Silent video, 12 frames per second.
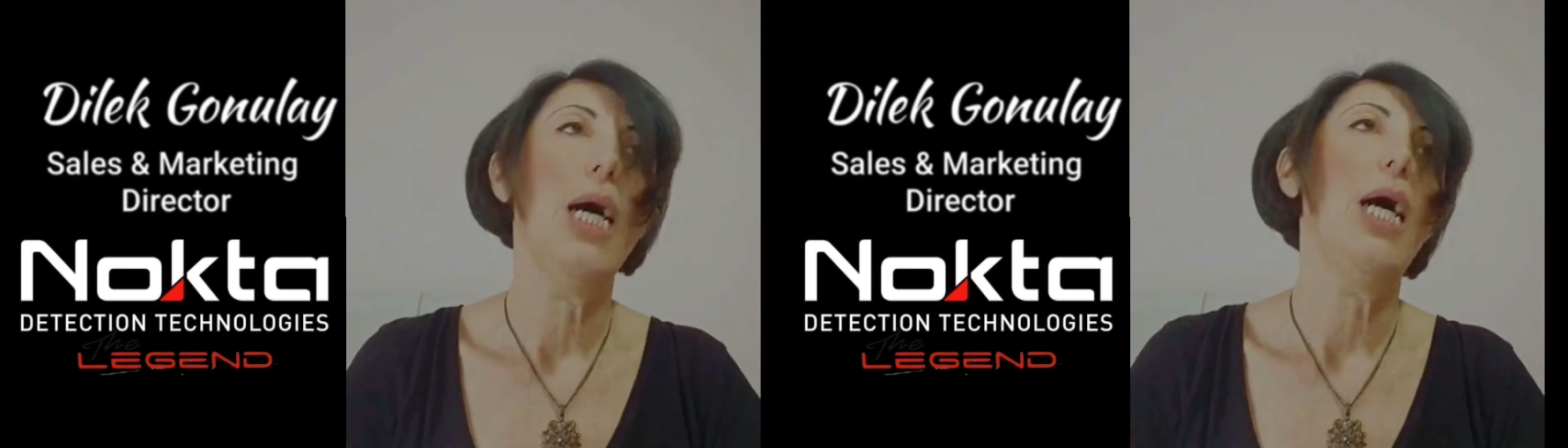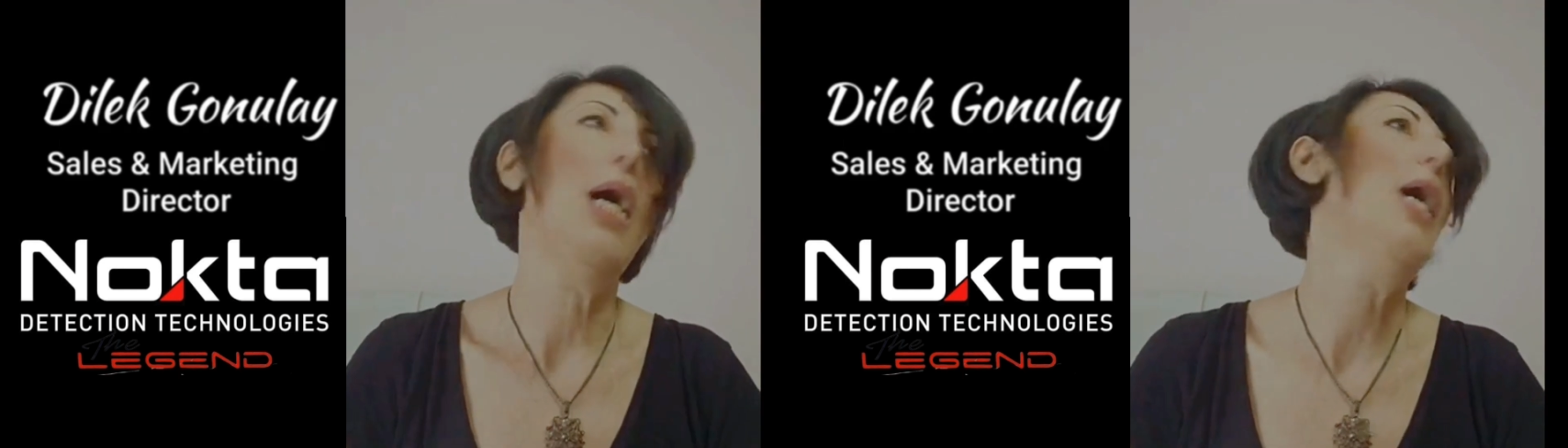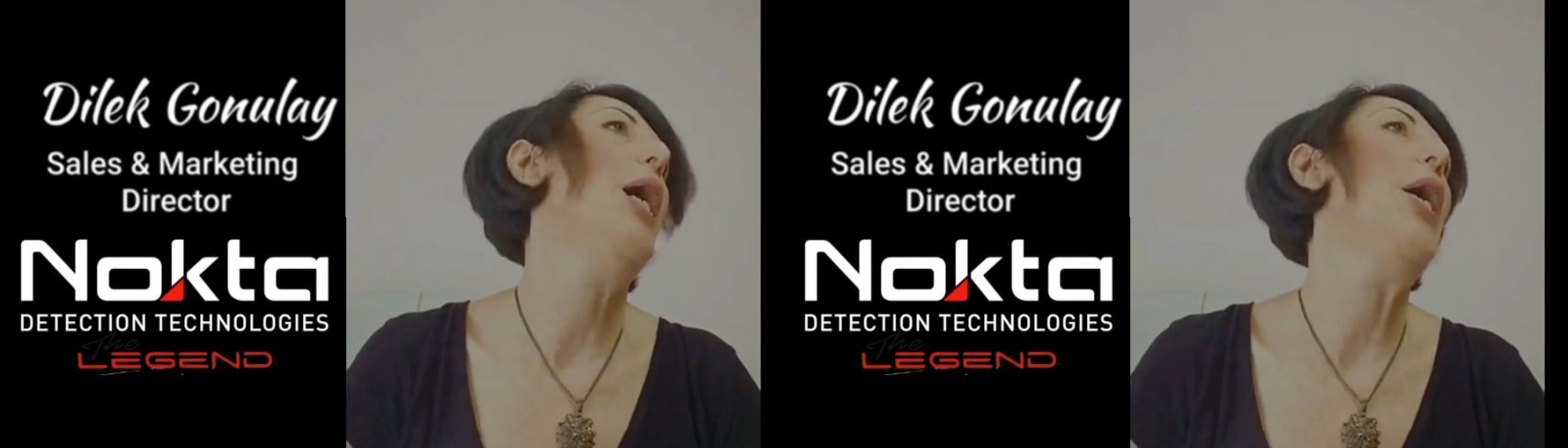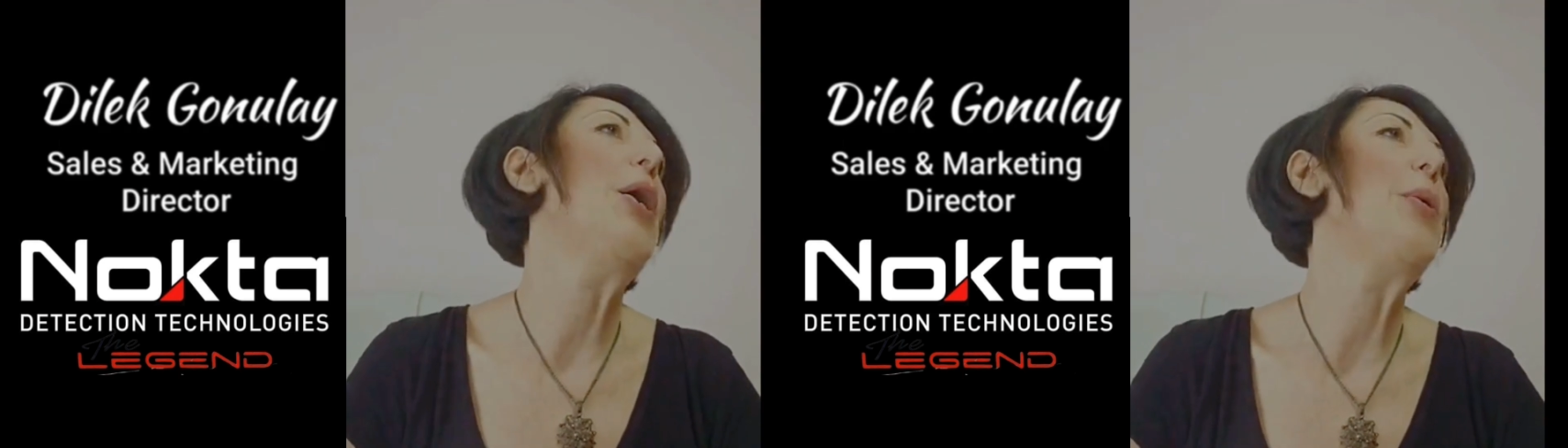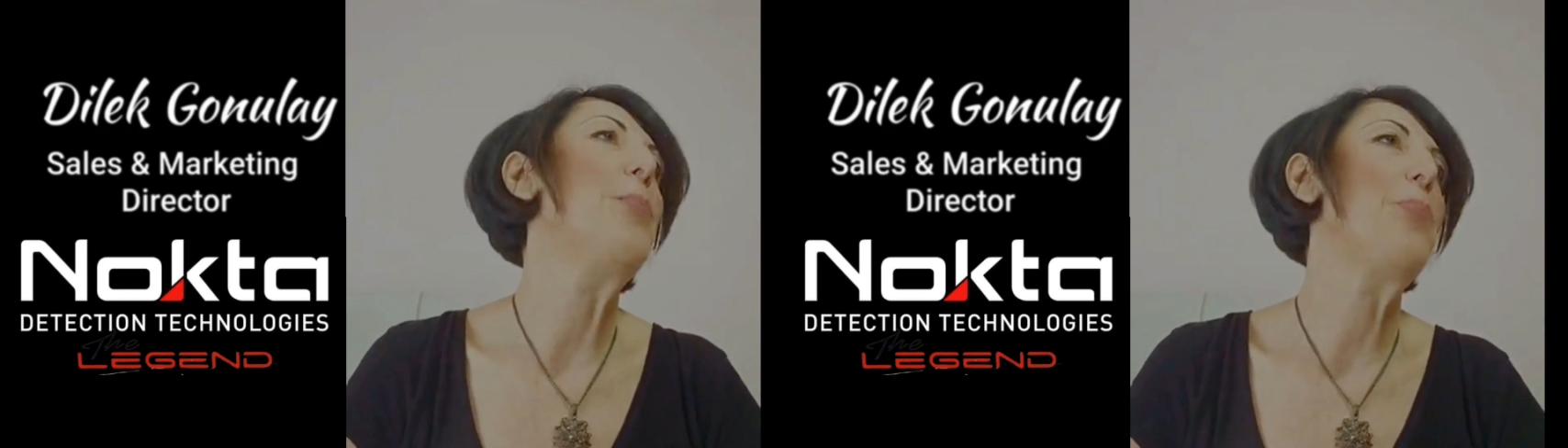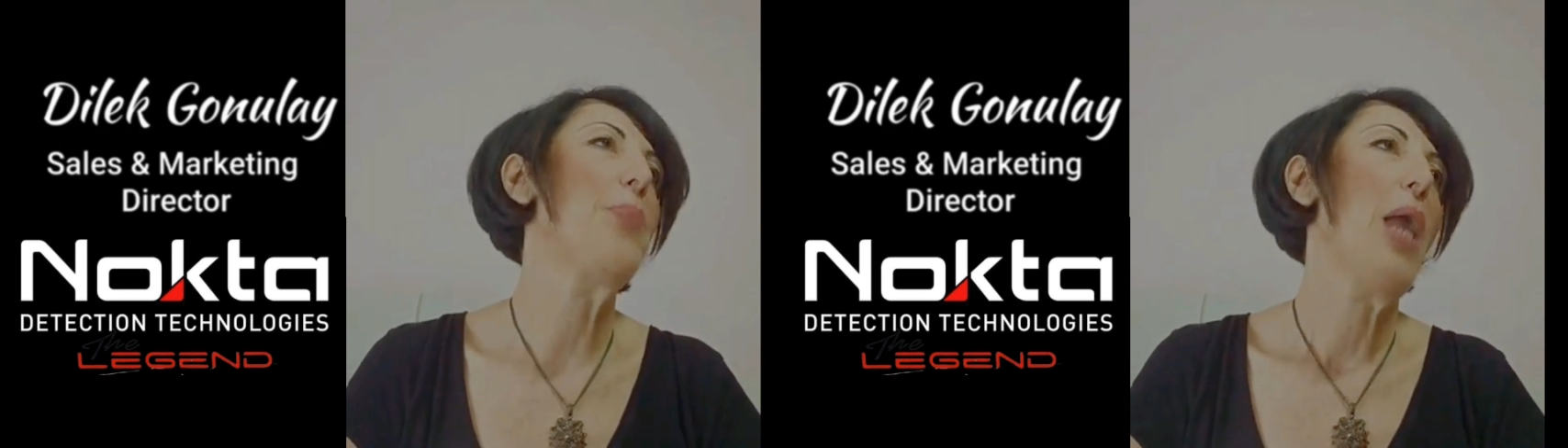
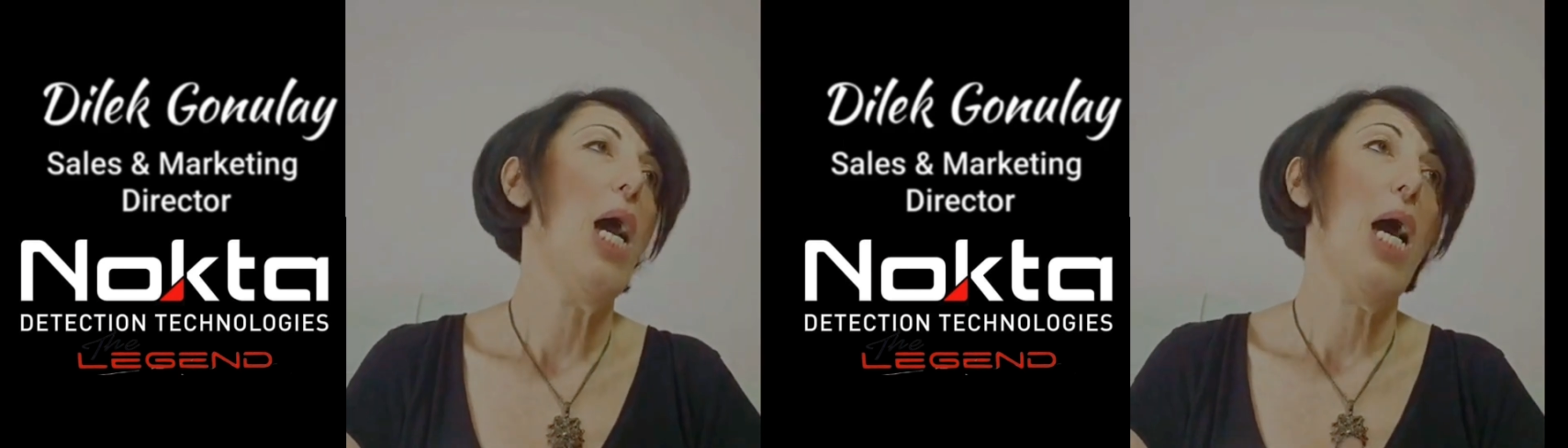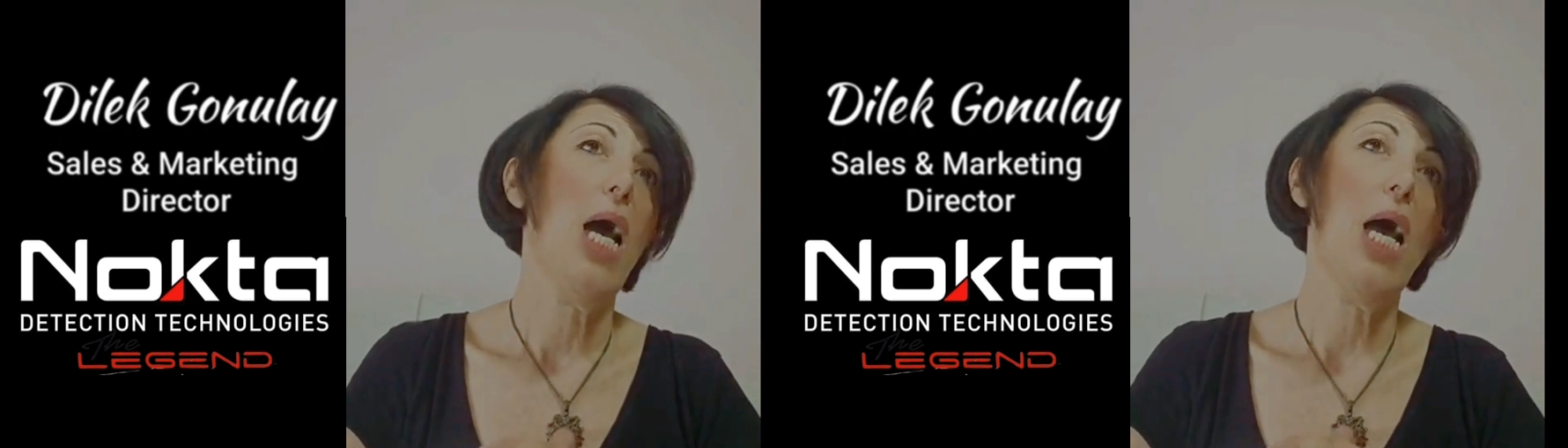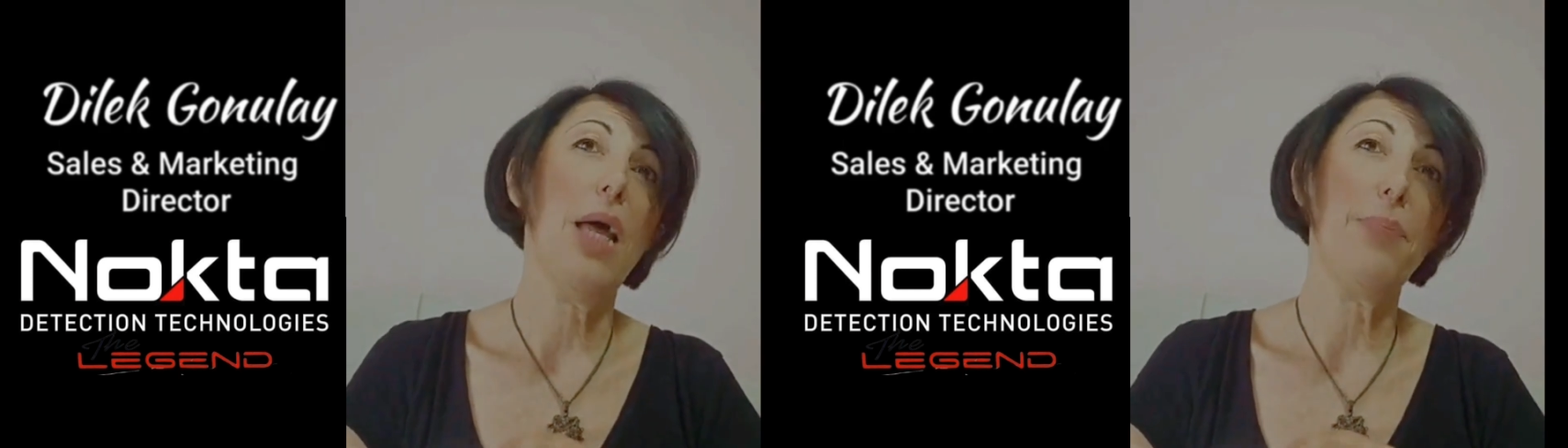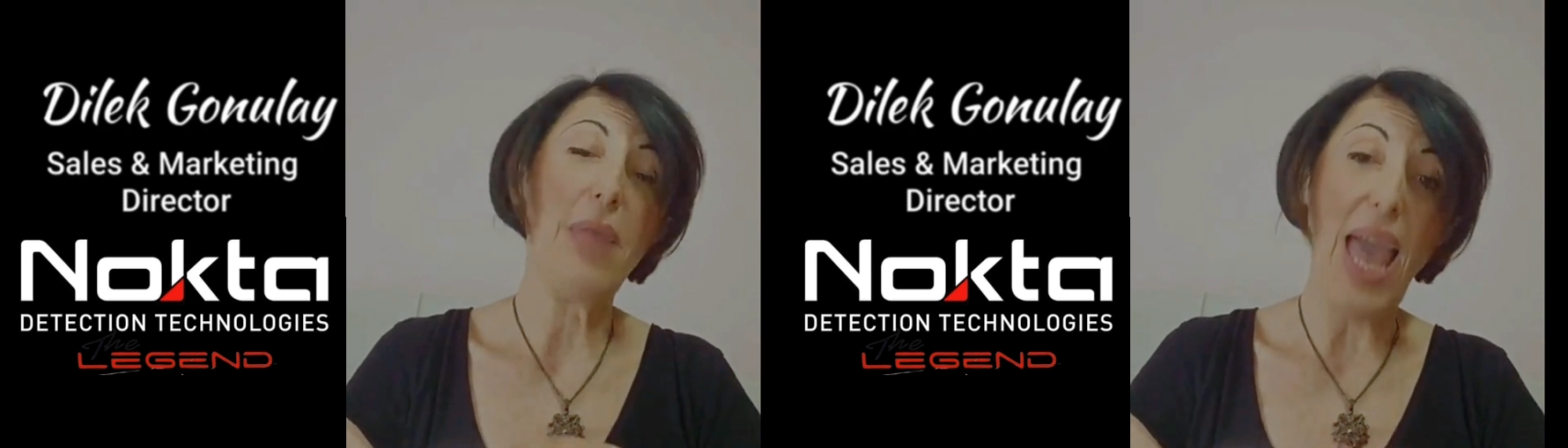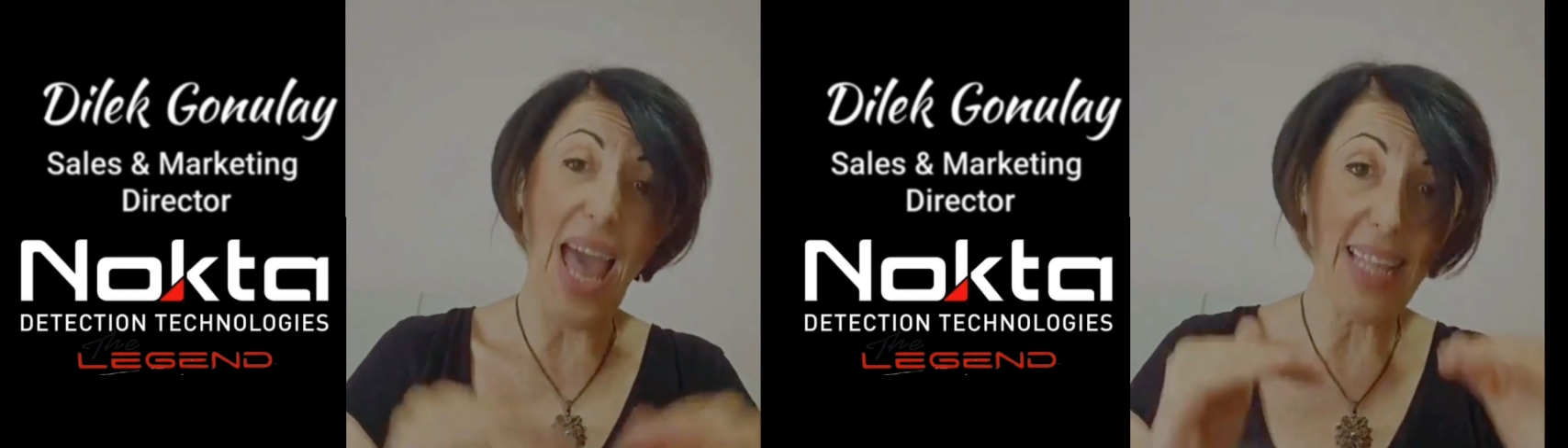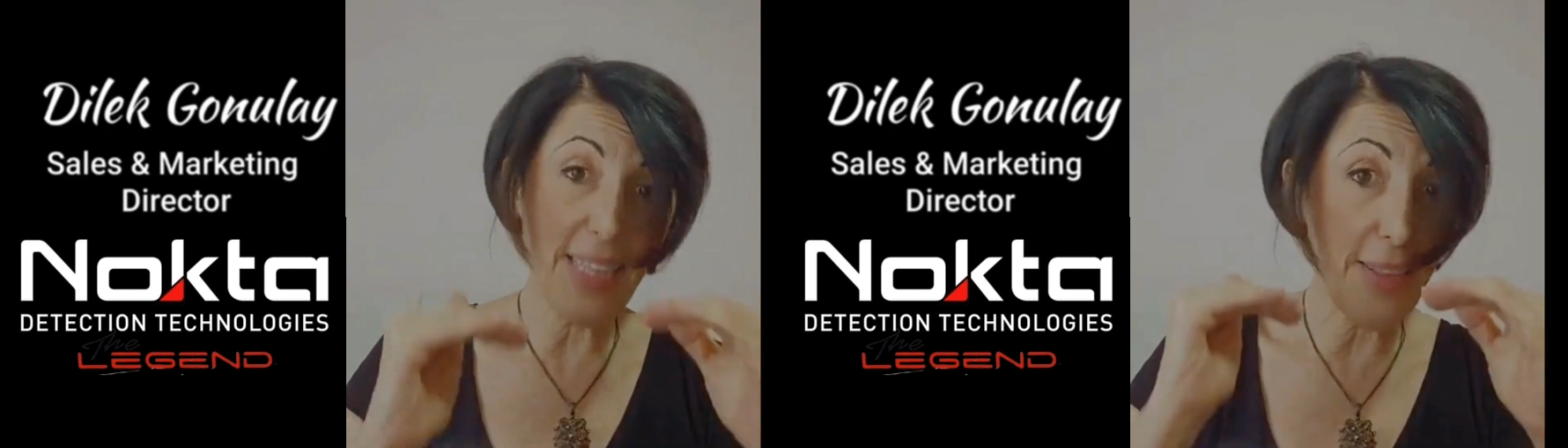
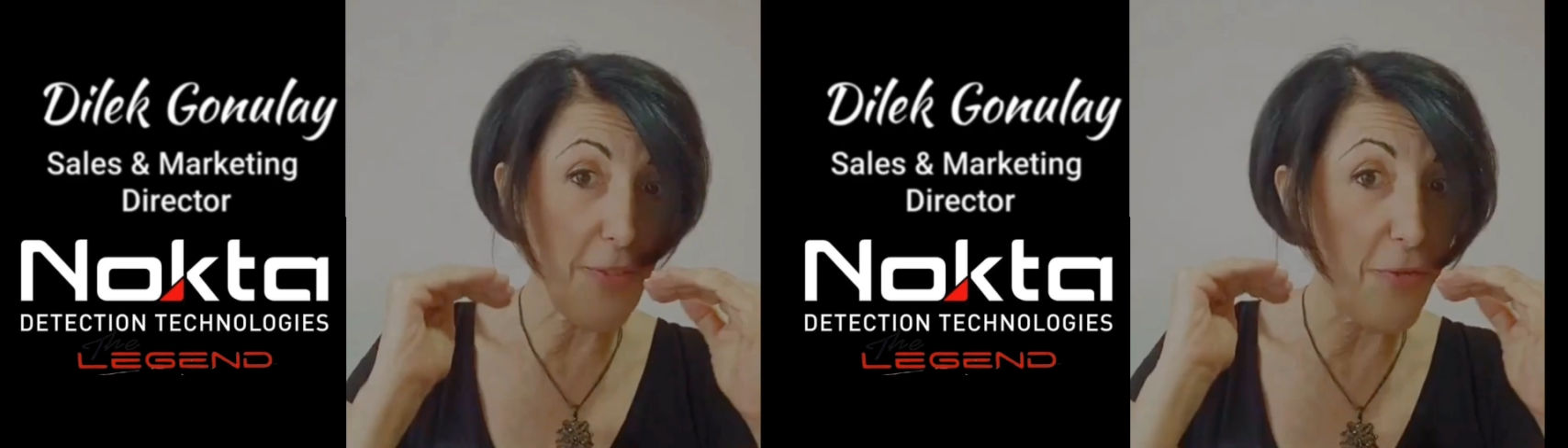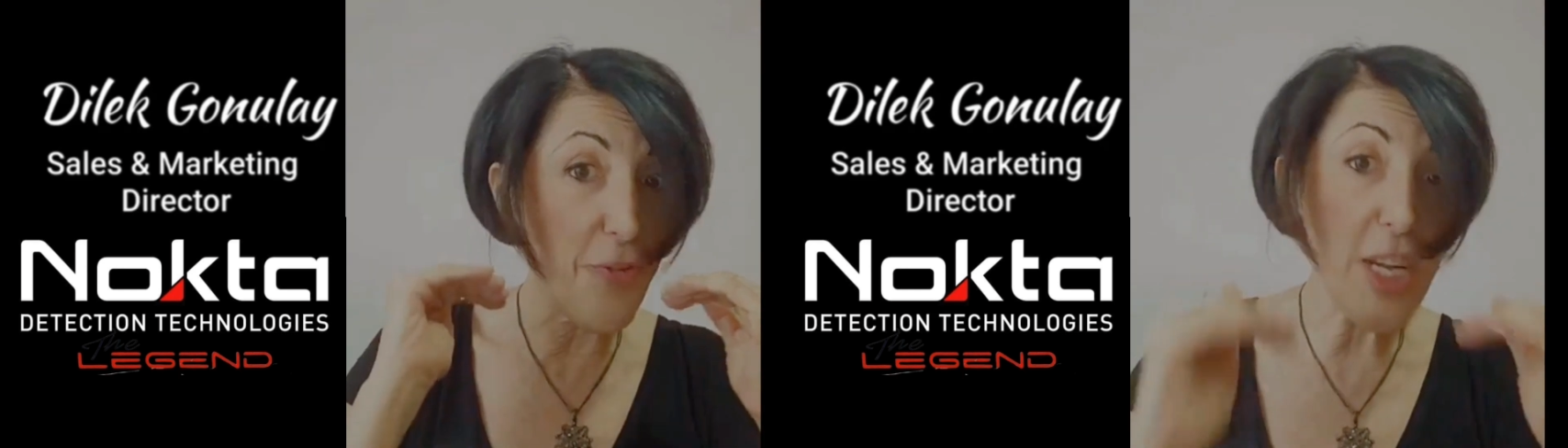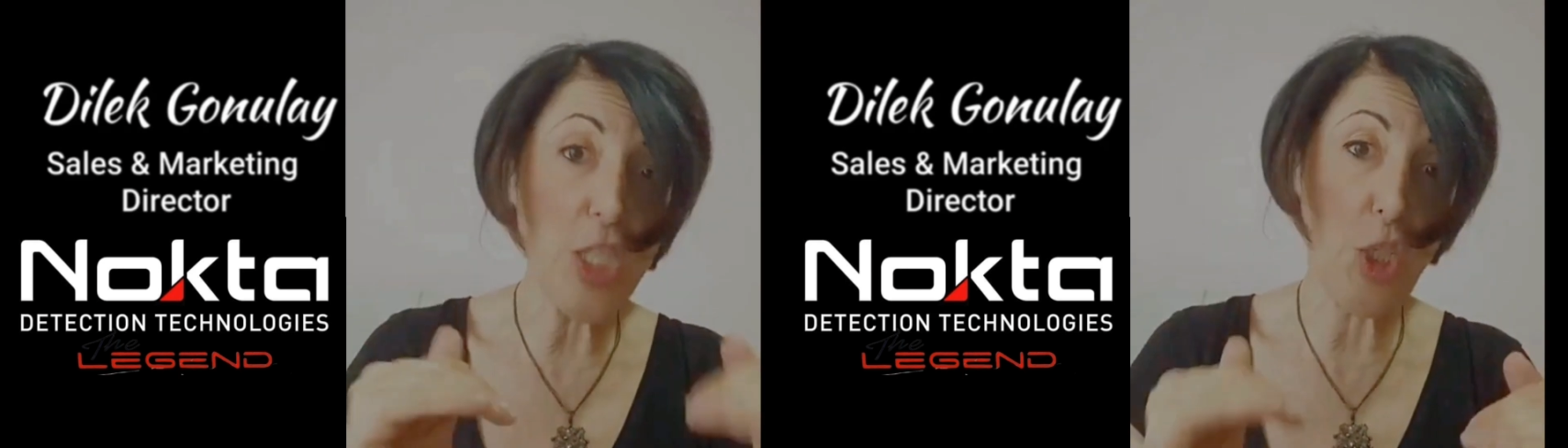at fringe